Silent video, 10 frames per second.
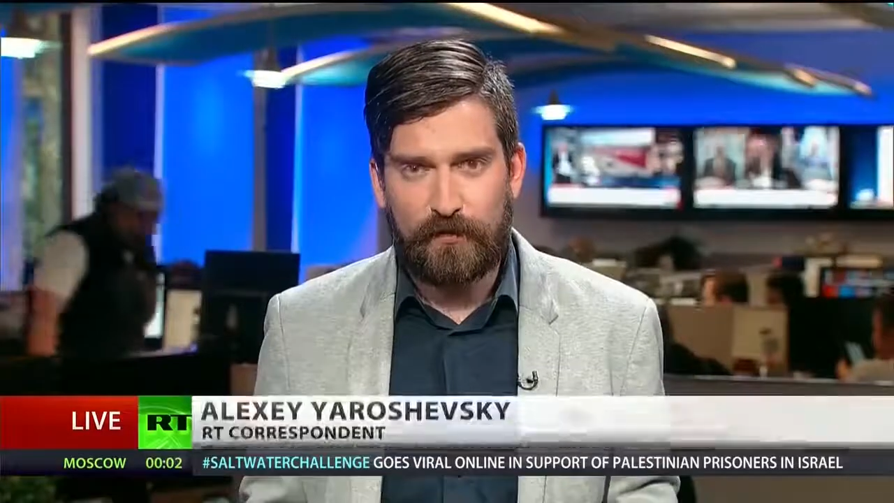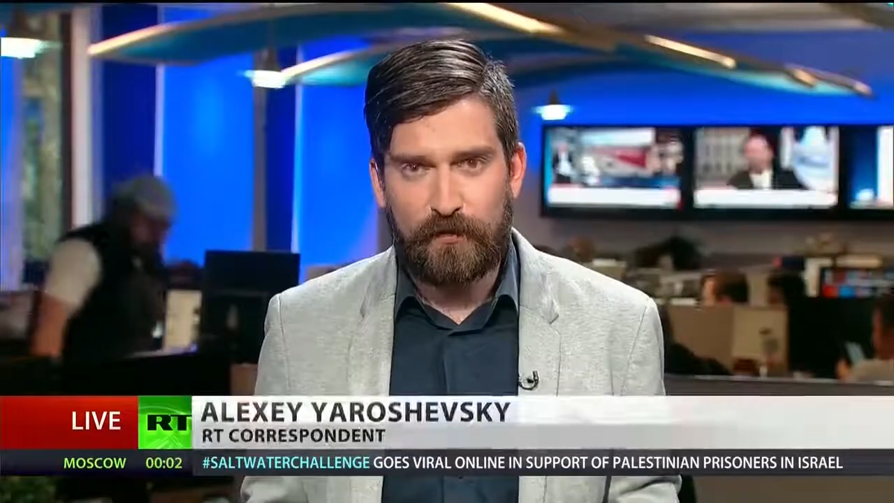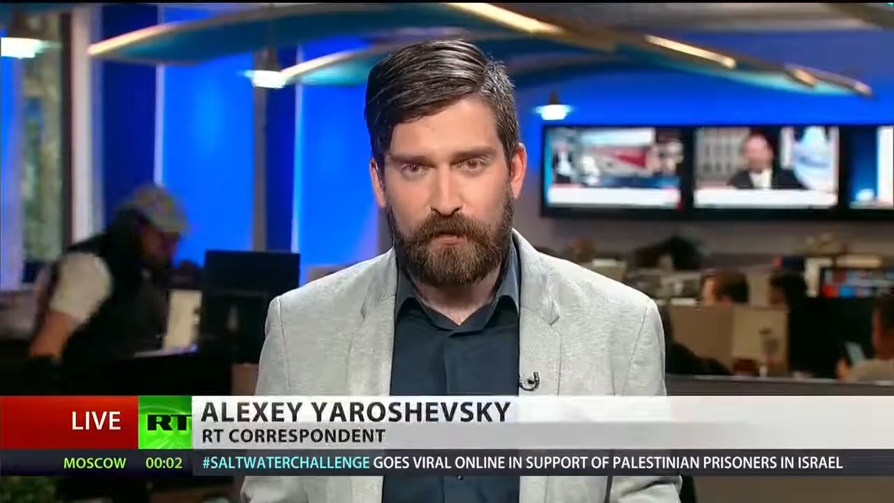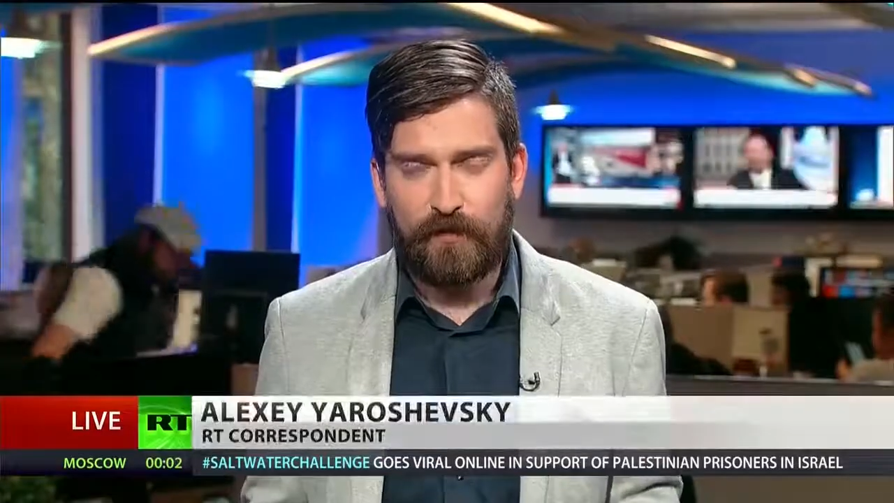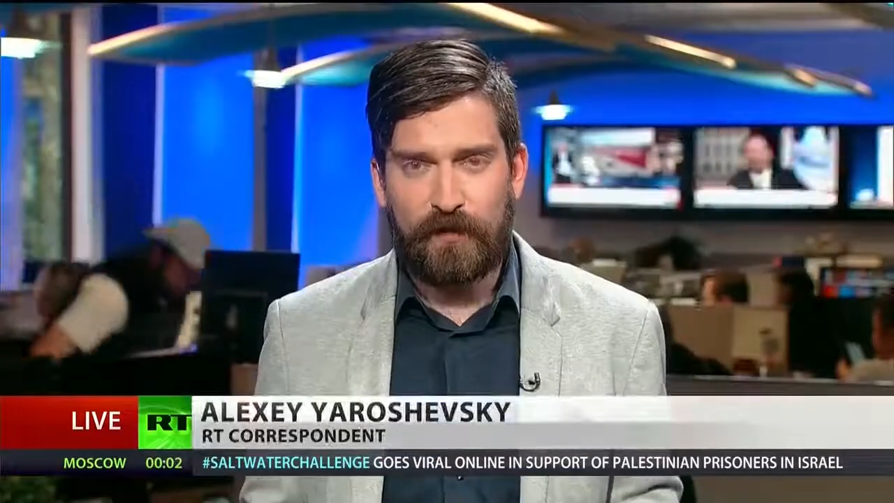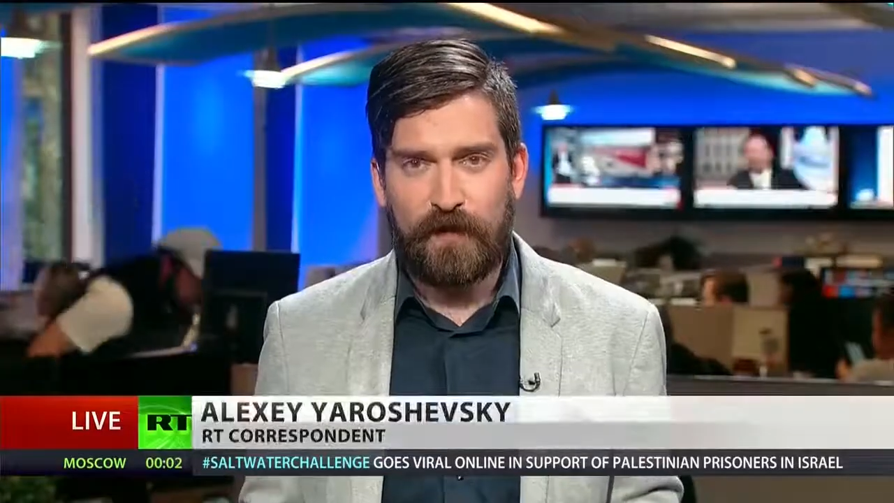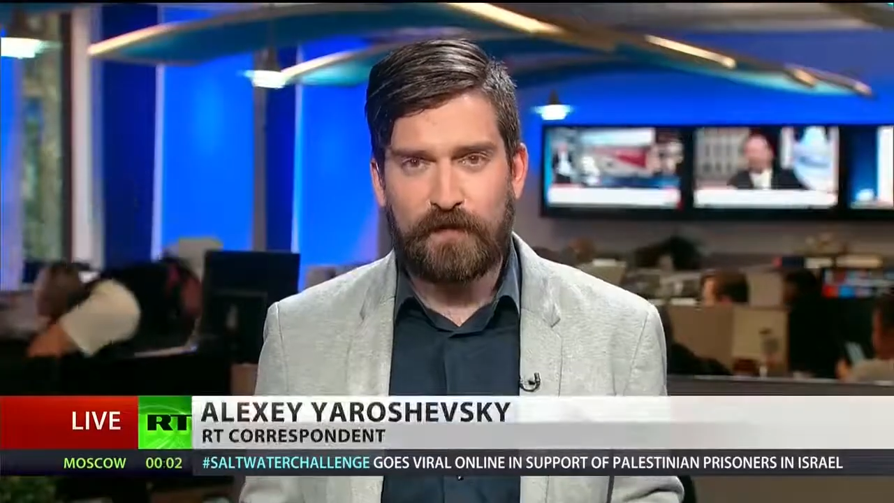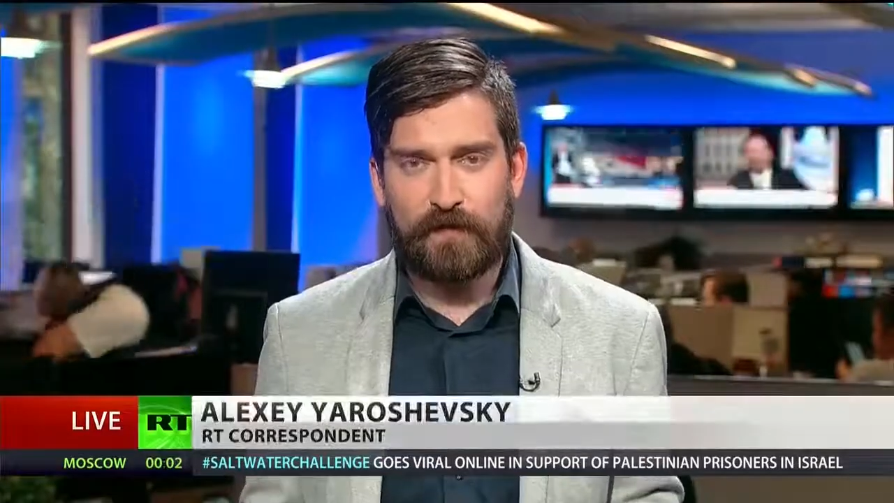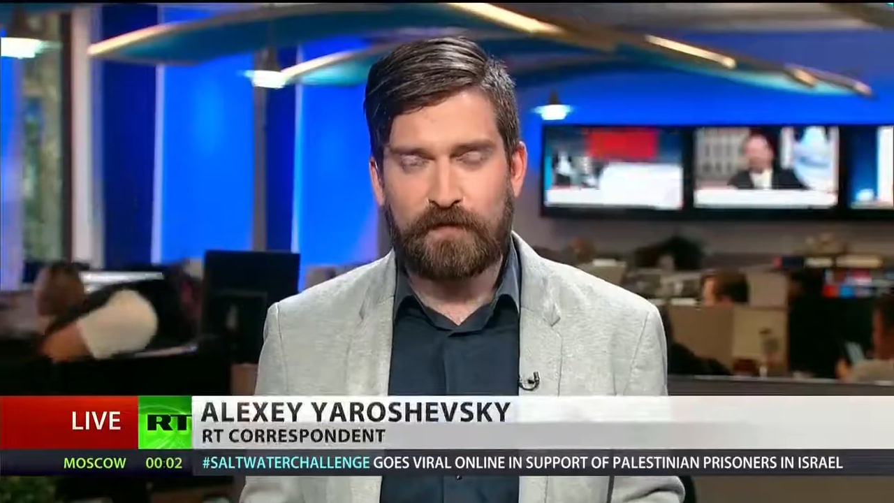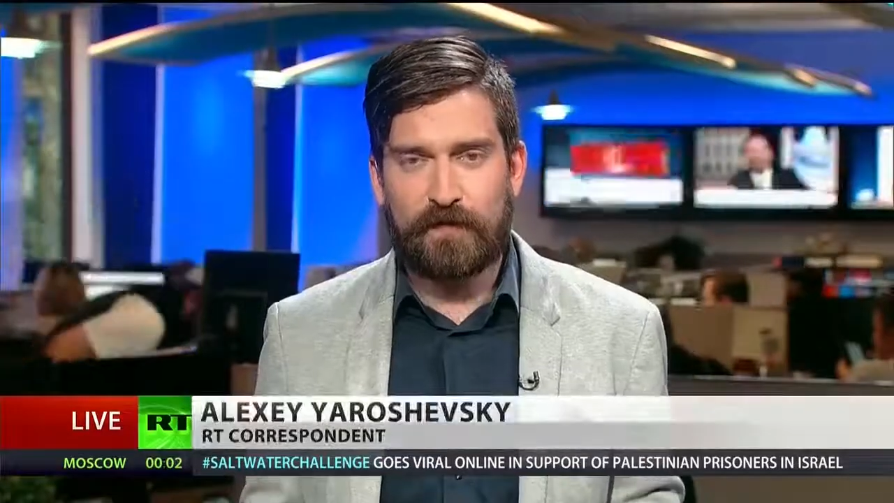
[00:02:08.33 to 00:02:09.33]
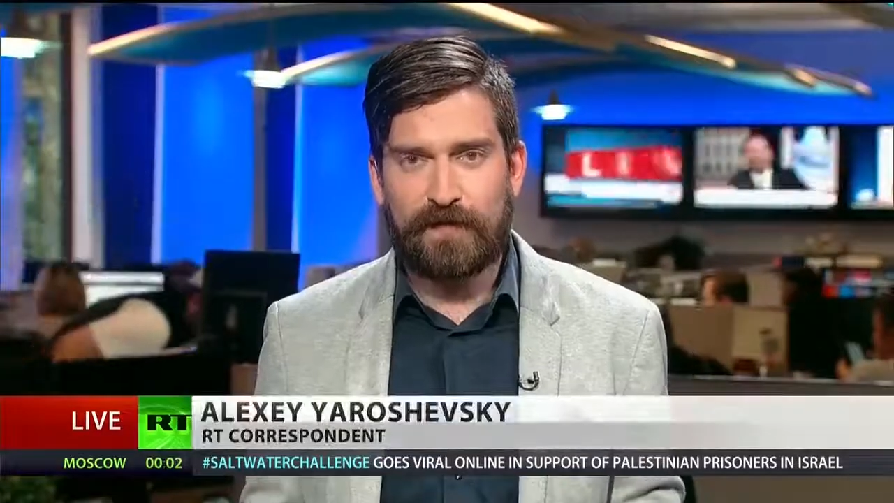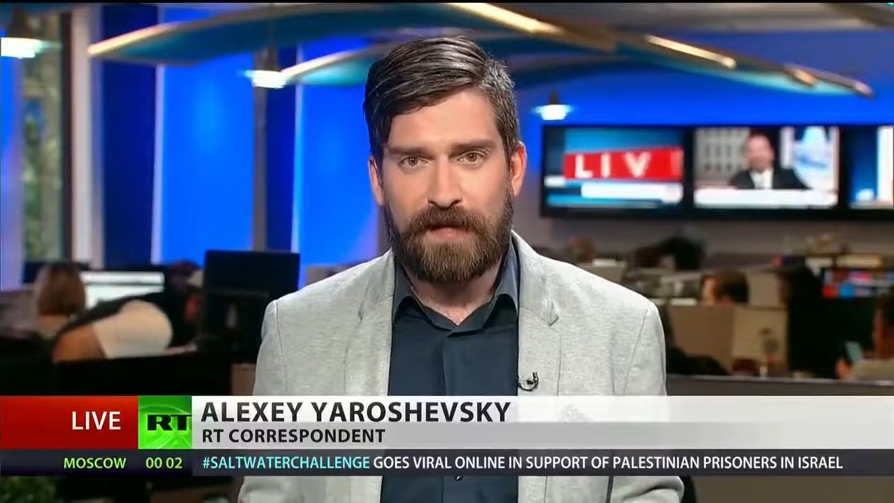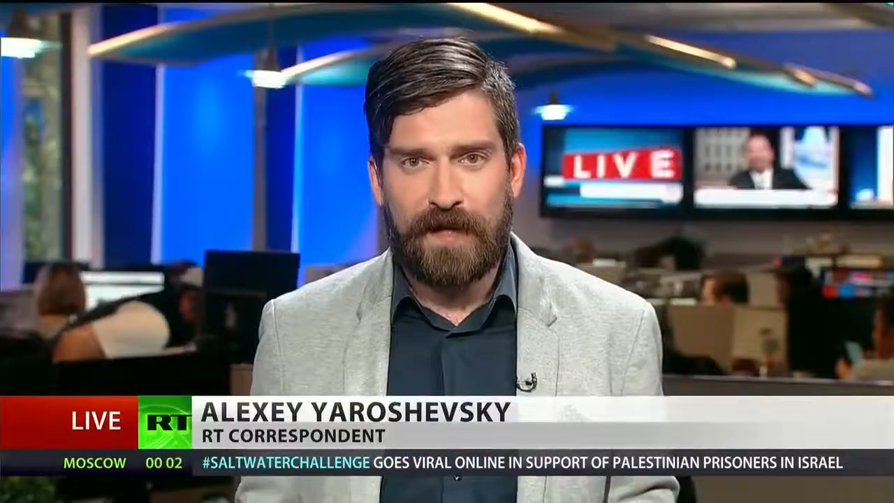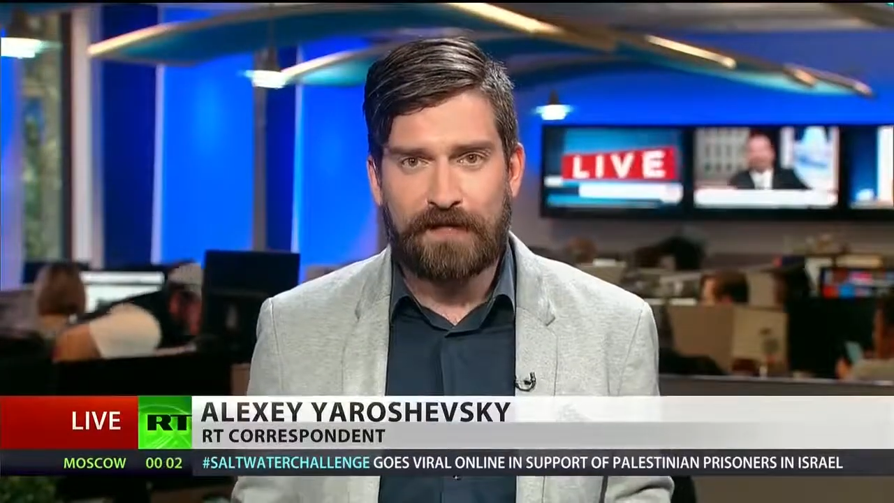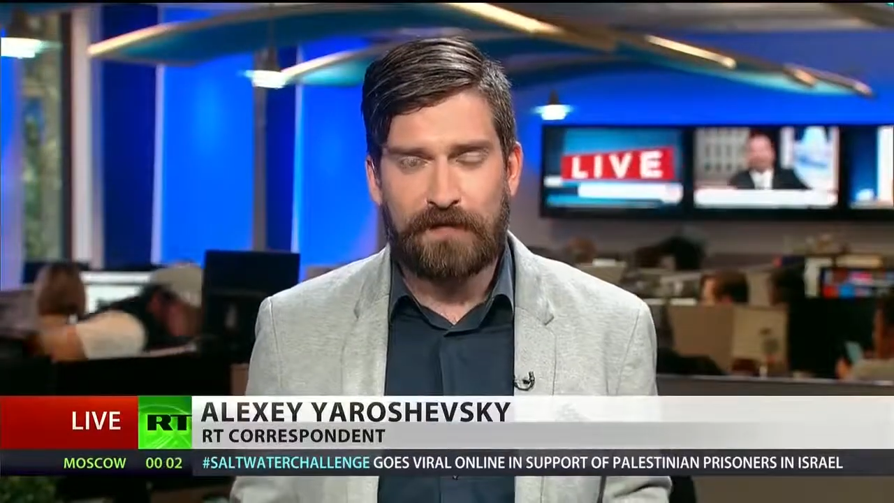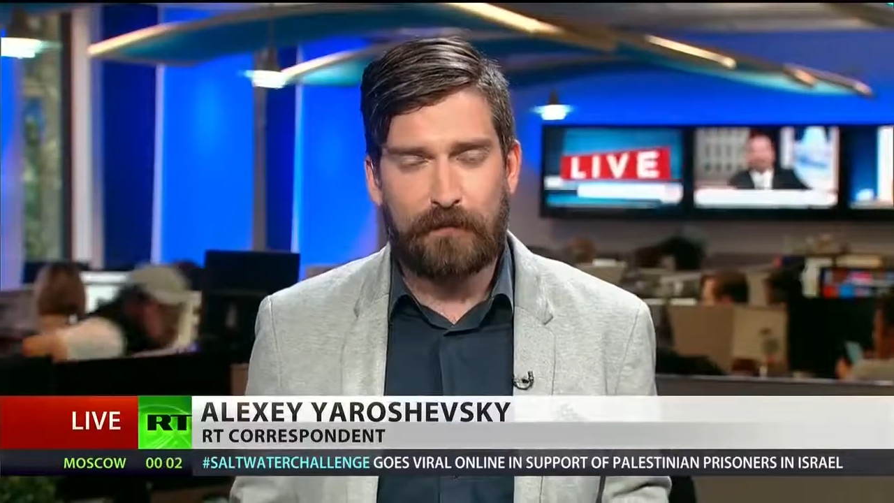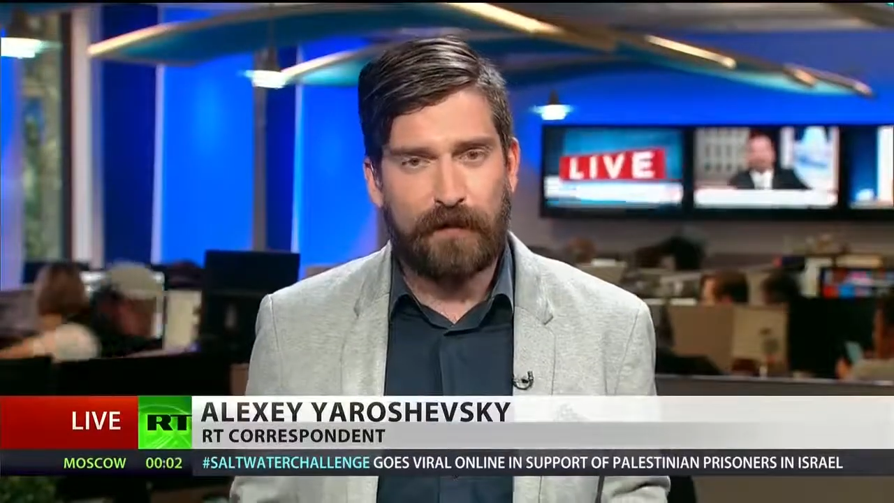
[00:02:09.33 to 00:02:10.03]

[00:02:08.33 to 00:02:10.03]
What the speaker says: to the latest test,